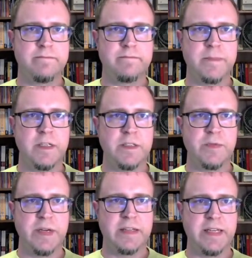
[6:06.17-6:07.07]
Well, at least we
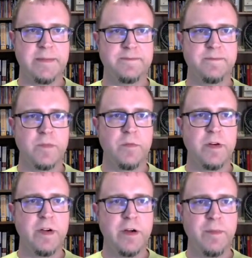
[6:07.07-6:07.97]
got that.
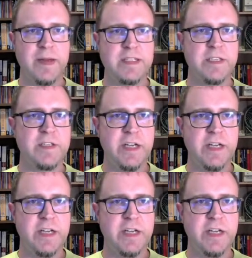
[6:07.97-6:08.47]
Render error message,